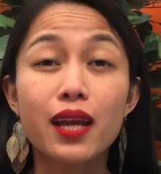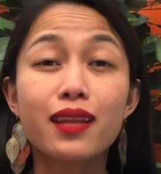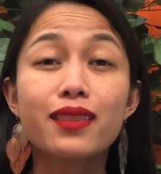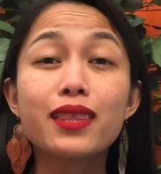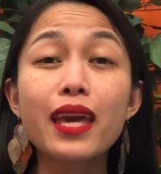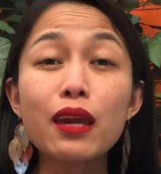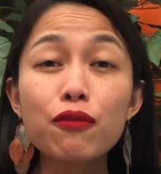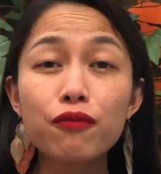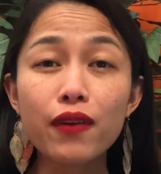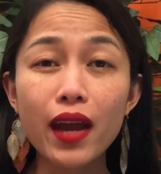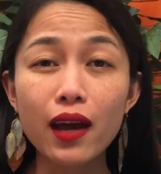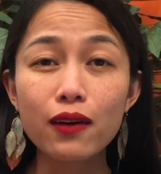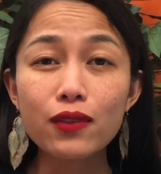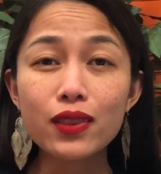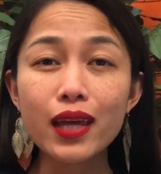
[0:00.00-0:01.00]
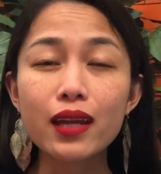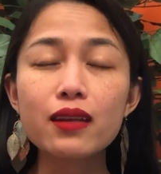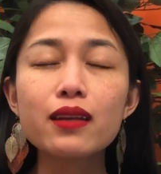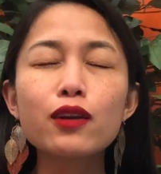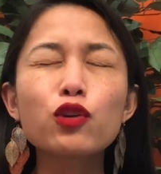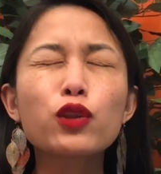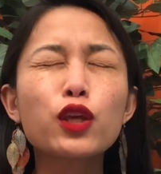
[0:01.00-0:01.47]
they found that
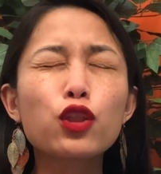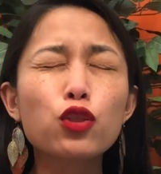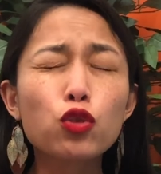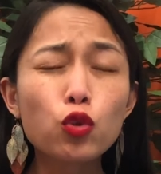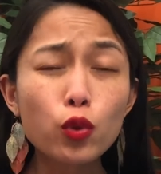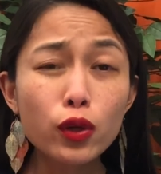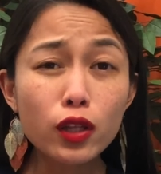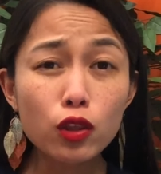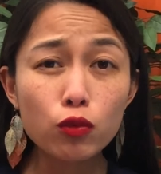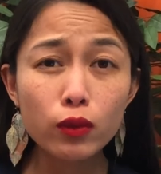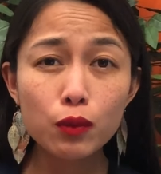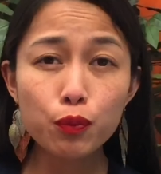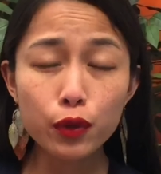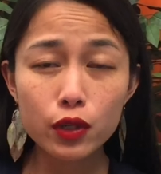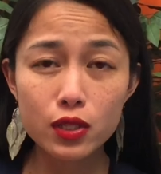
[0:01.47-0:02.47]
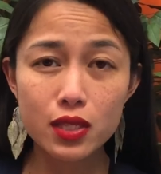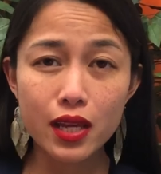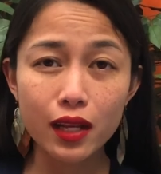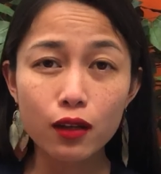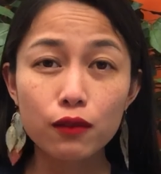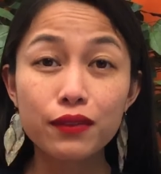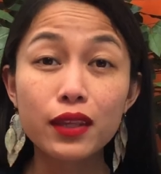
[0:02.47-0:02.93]
nearly
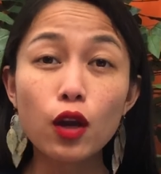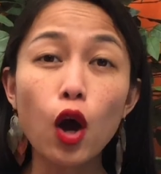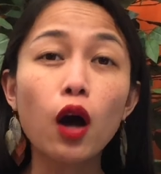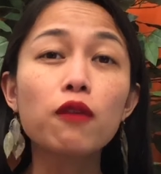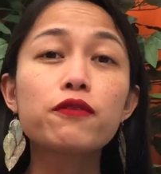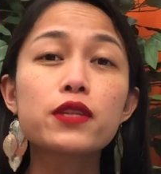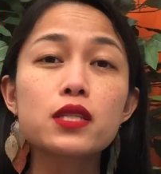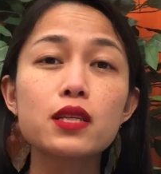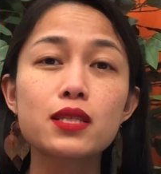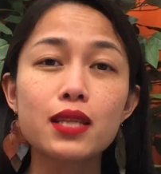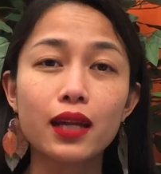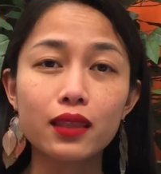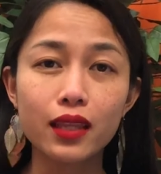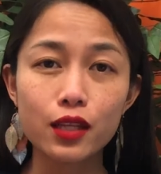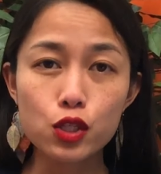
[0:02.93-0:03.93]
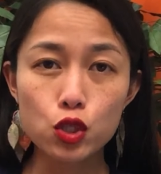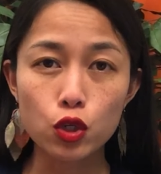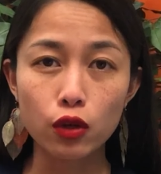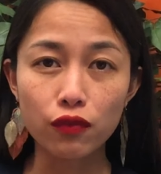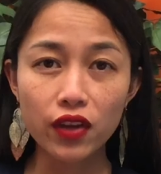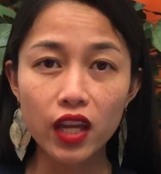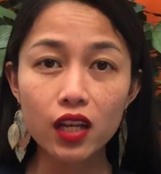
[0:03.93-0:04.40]
33% of the offices that they
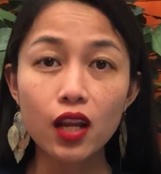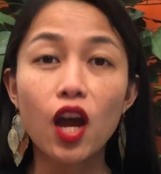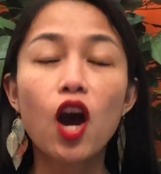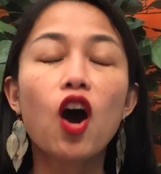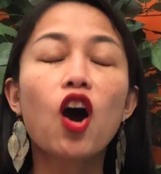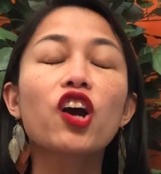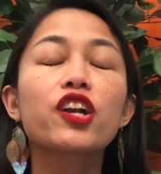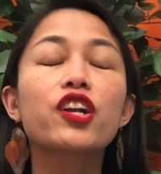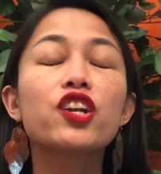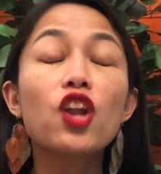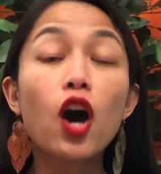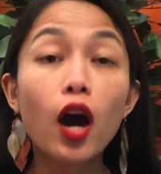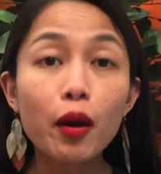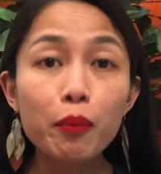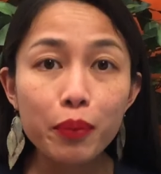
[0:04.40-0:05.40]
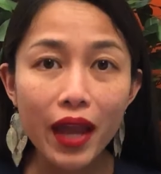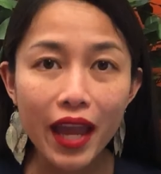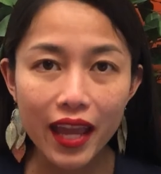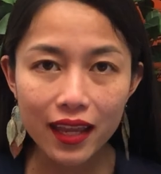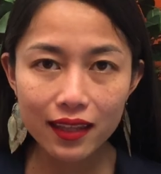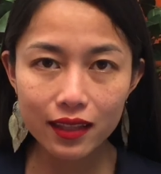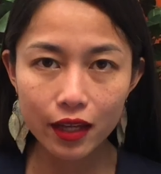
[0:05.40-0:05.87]
surveyed are not
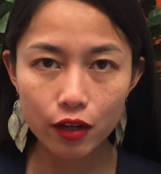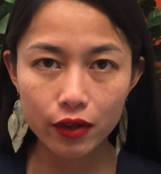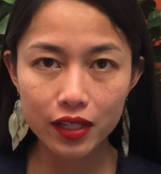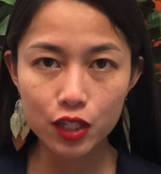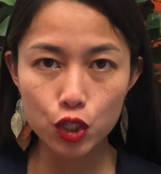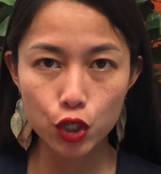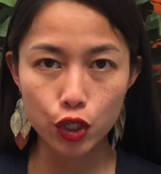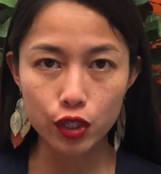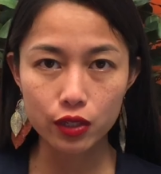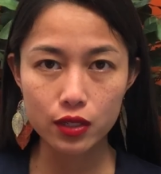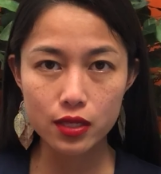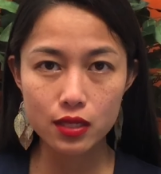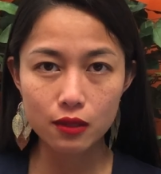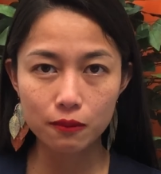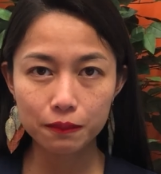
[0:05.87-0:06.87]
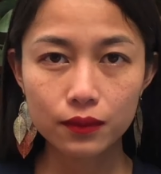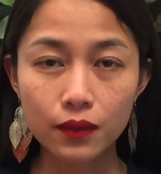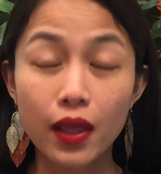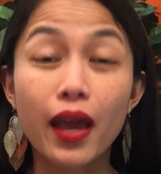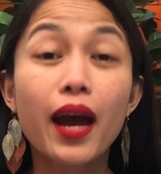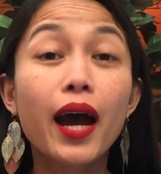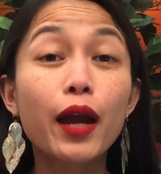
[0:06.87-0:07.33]
paying their interns.
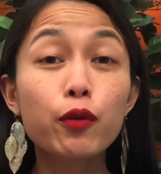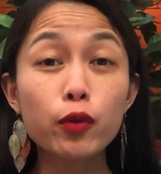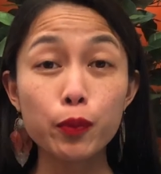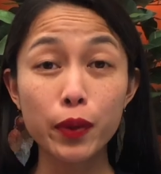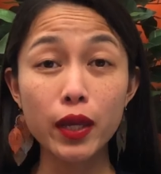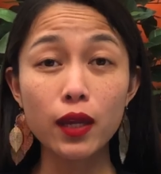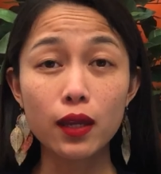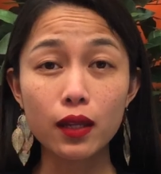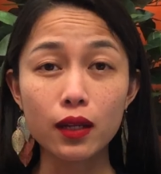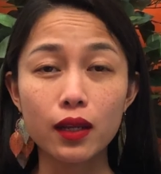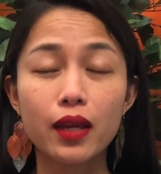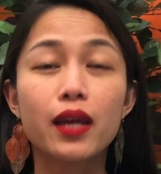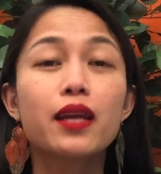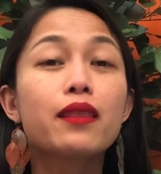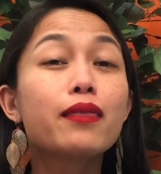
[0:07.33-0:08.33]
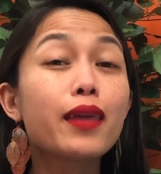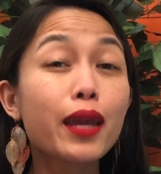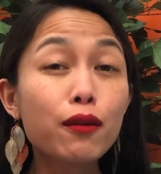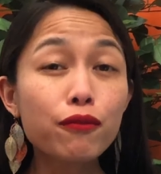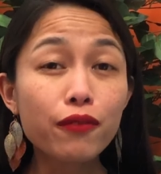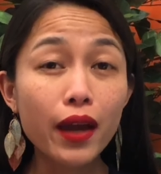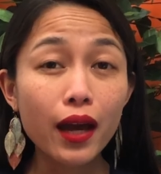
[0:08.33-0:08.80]
I repeat, they
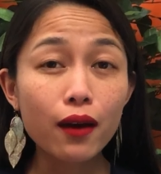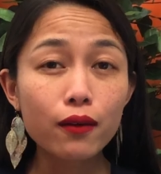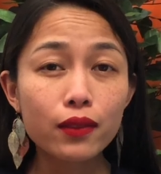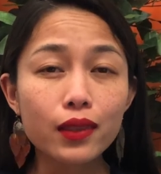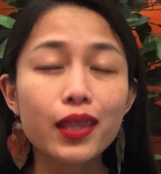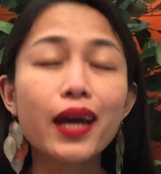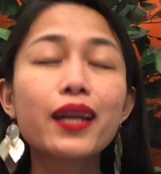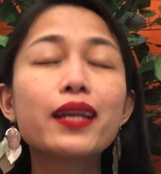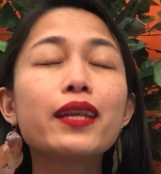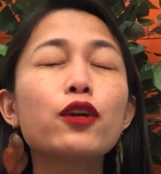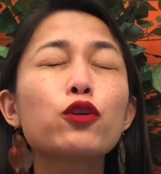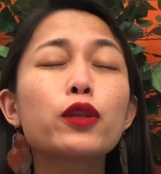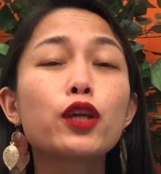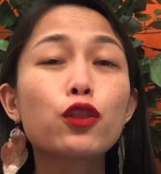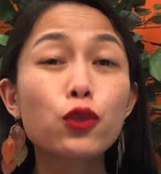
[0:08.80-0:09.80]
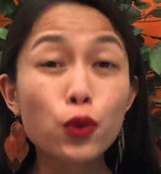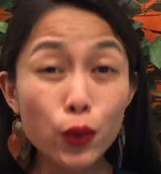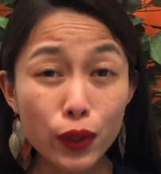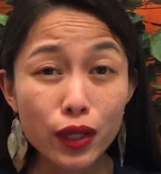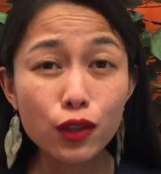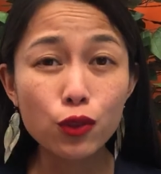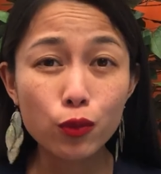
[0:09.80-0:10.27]
found that nearly
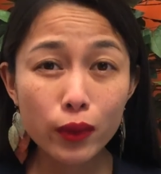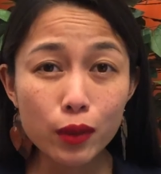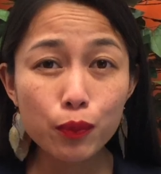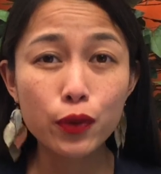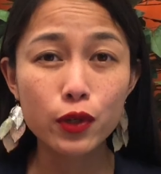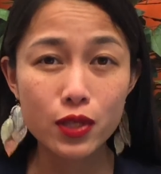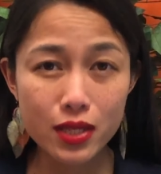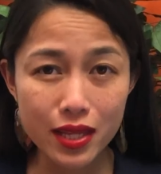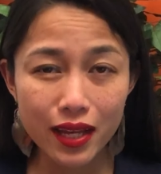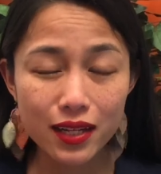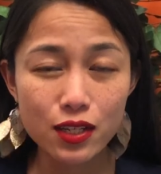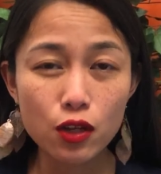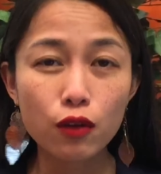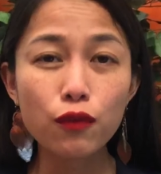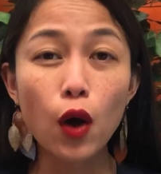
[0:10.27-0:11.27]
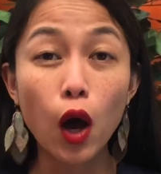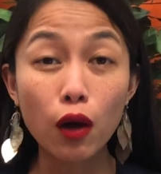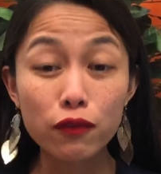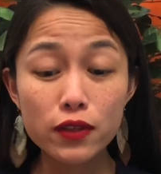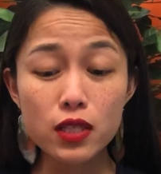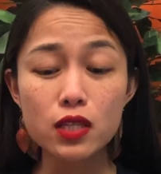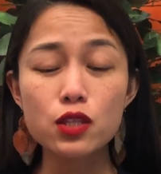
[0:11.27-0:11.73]
33% of
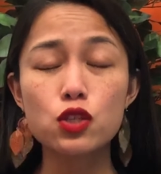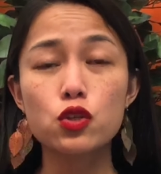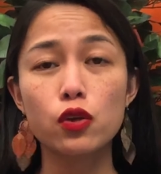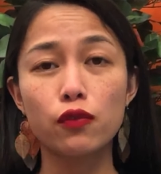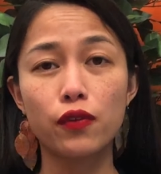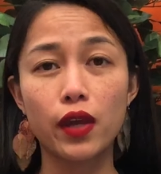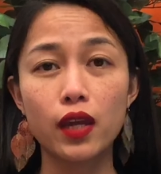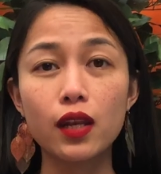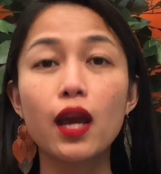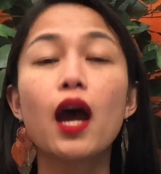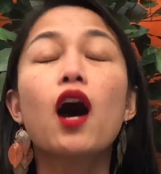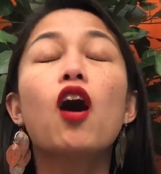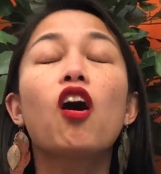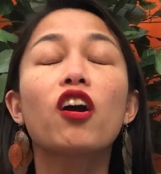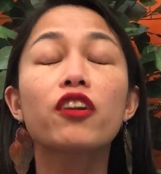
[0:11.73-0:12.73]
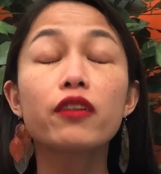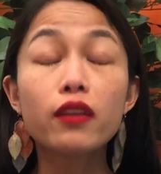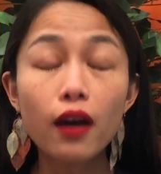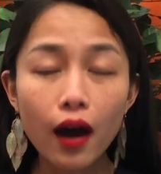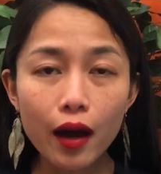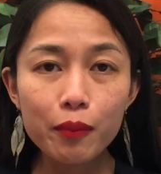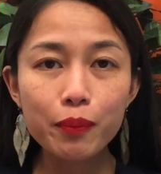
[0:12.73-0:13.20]
offices surveyed are
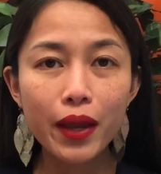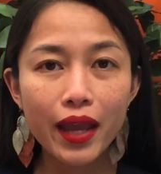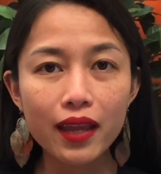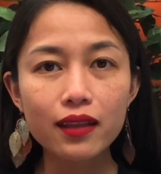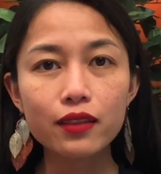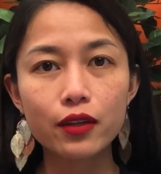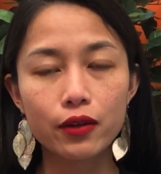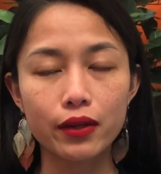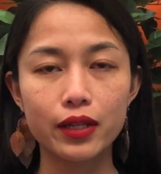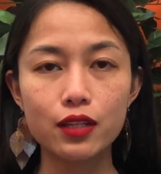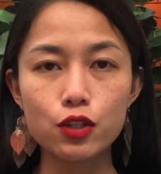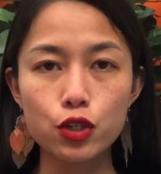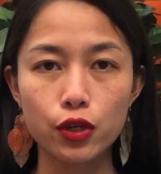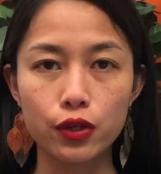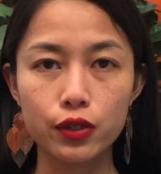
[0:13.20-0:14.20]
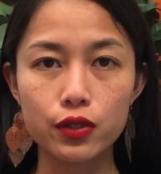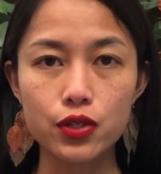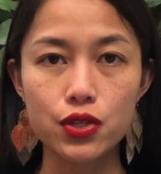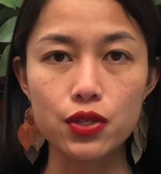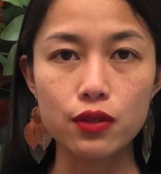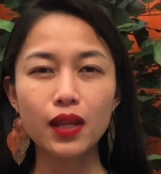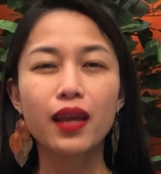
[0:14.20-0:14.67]
not paying their
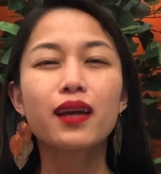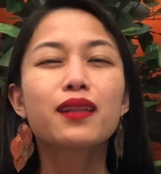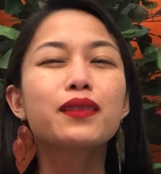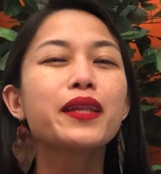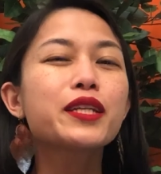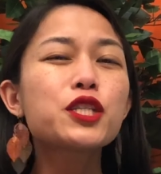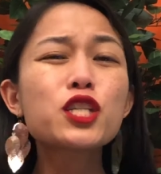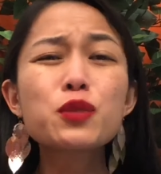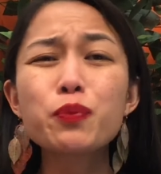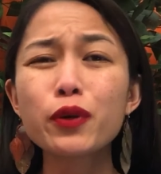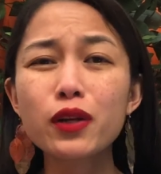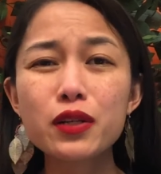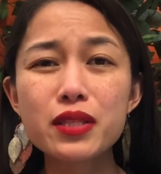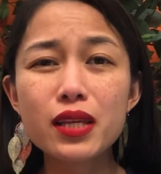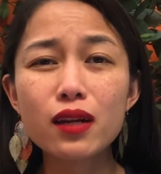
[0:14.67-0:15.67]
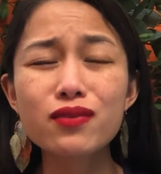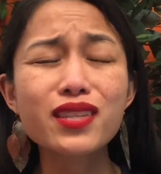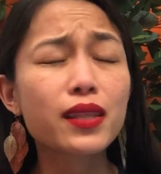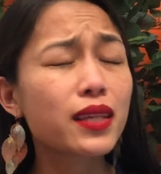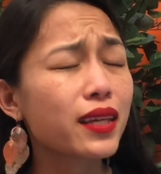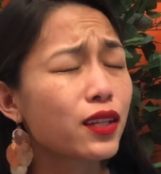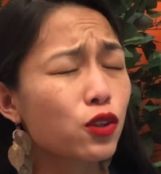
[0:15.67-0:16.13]
interns. Let's just put ourselves in
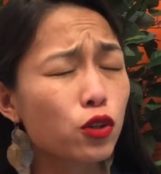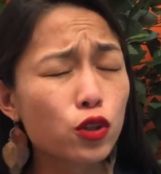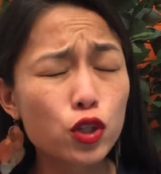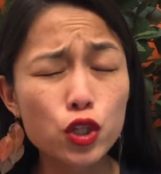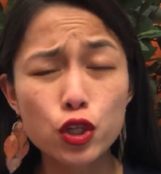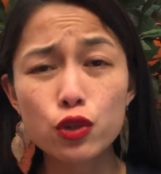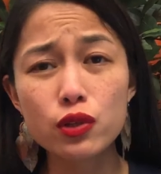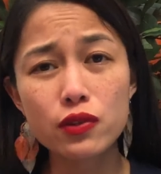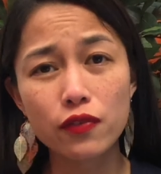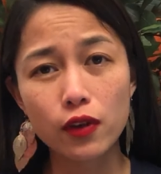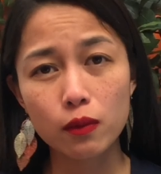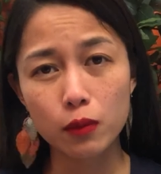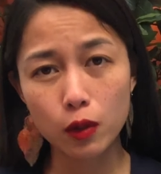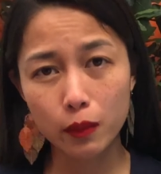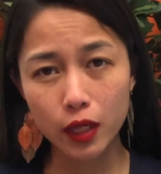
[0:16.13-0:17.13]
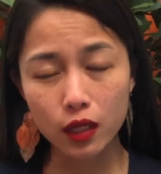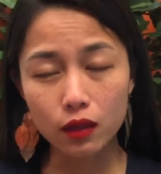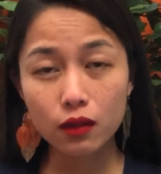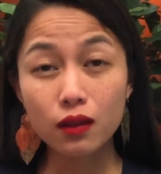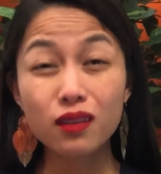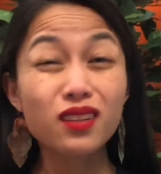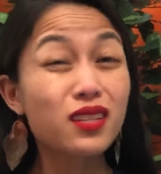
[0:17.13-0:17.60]
the intern's shoes for a moment.
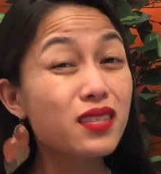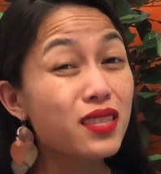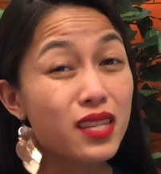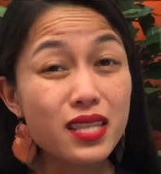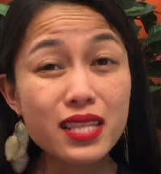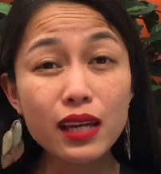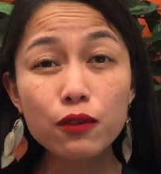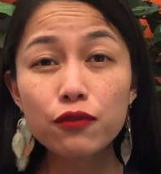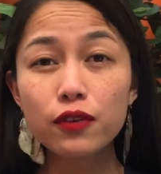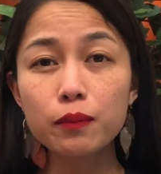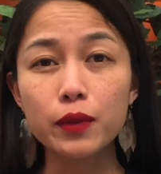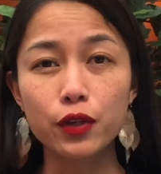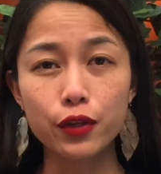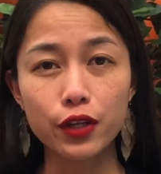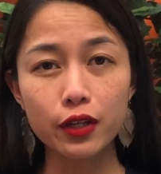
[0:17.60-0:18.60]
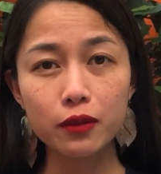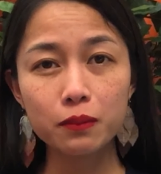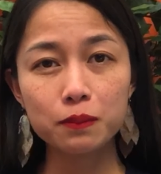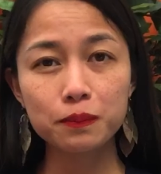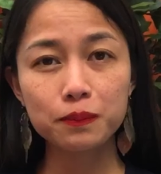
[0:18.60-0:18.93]
Does this sound familiar?